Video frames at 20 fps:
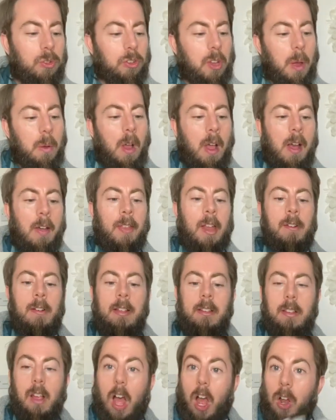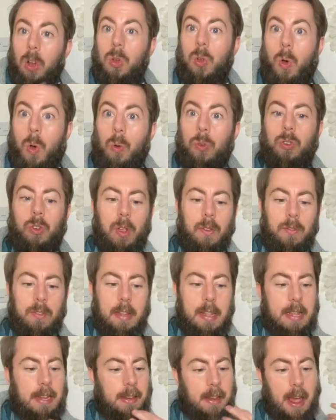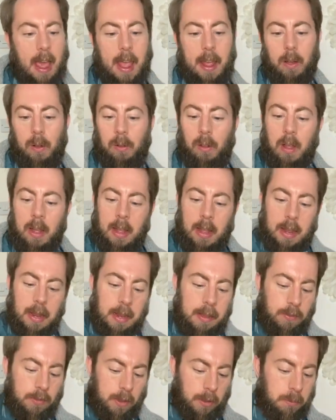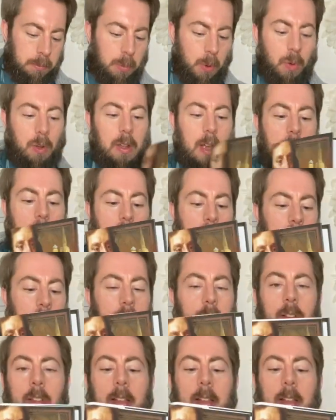So there is a lot of detail in this book. And